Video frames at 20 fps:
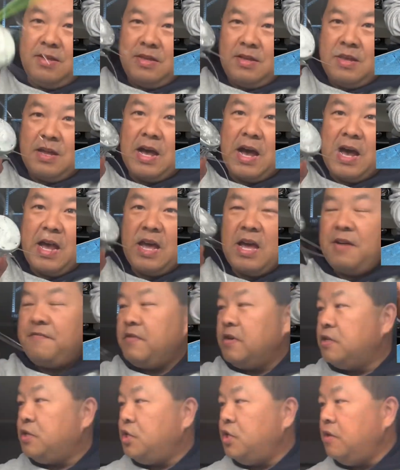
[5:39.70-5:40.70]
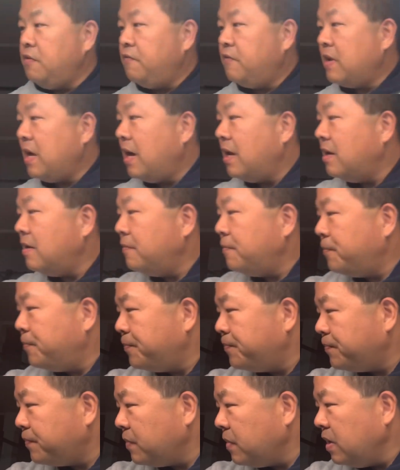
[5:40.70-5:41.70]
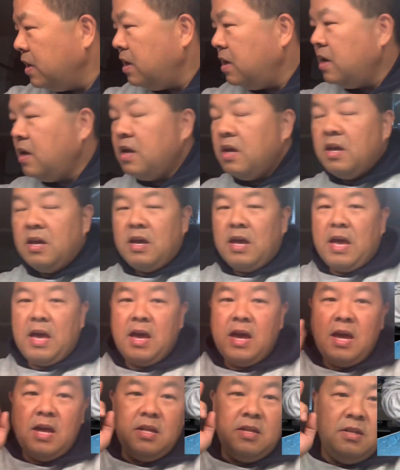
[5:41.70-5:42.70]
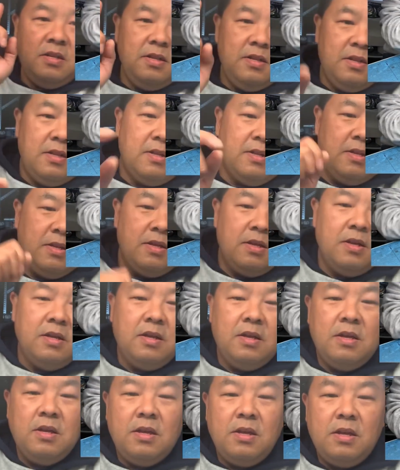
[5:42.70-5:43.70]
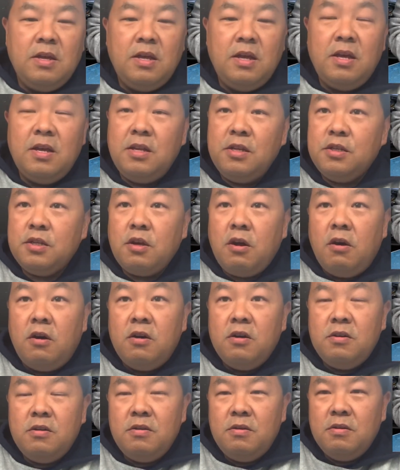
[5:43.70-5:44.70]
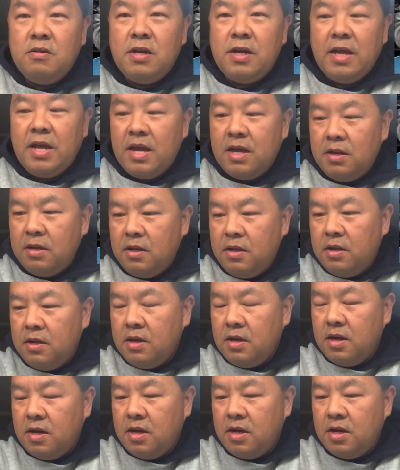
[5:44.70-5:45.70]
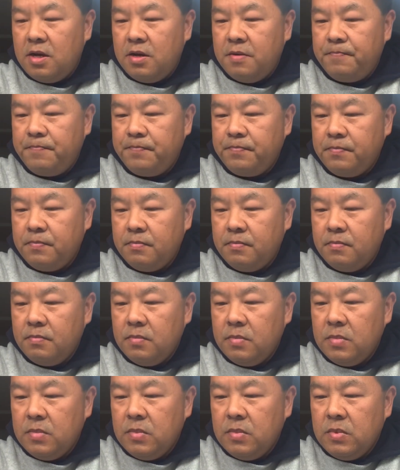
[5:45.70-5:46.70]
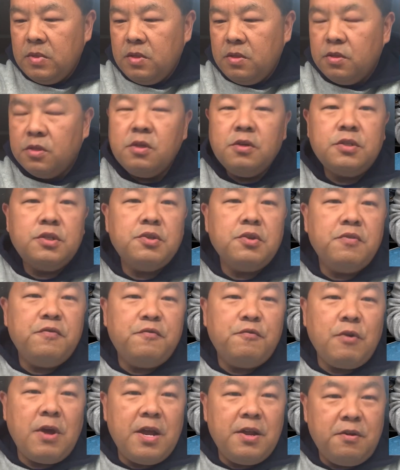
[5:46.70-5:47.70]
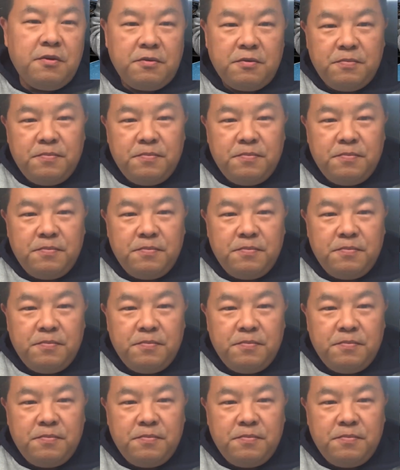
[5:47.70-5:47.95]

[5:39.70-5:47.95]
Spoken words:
I have achieved that. And It is called, again, the Surf Rider.